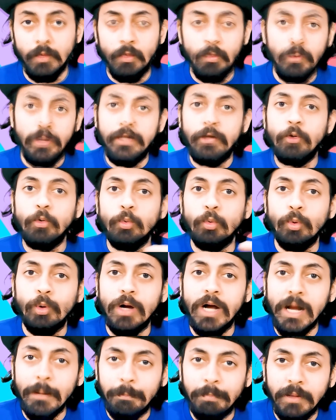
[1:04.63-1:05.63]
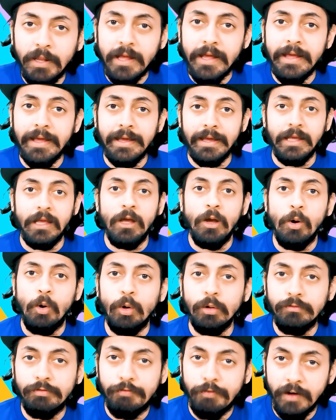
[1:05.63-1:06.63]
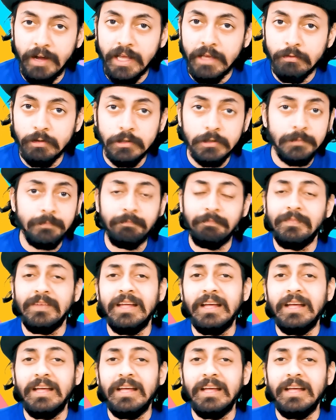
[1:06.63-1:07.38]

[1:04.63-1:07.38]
When you apply on Fiverr,